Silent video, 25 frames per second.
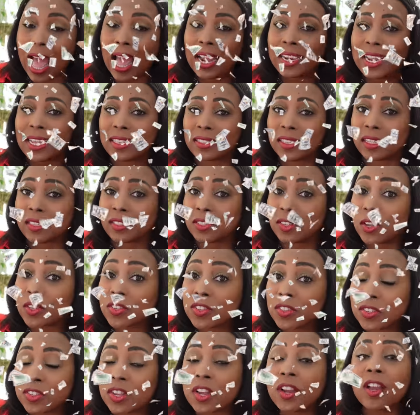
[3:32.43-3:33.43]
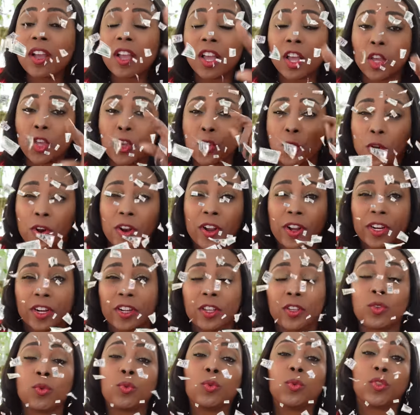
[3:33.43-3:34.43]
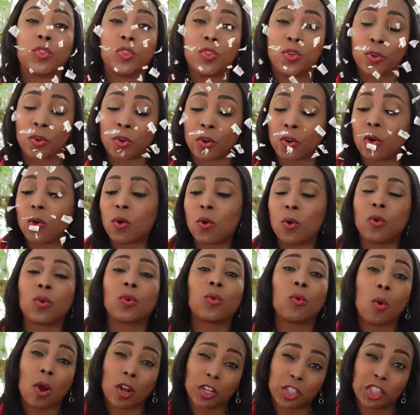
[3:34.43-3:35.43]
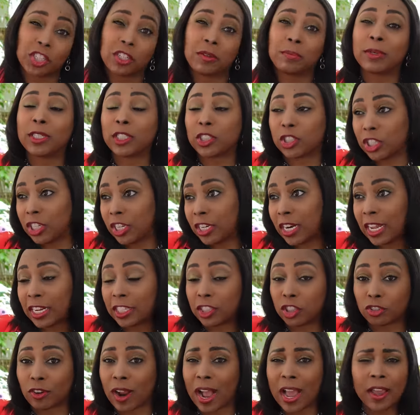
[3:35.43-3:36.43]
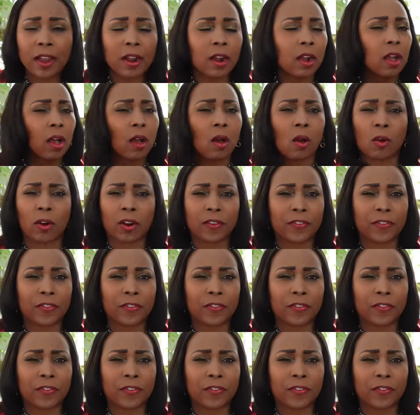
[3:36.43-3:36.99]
And as a Sudster, you're going to use your own washing machine and dryer, or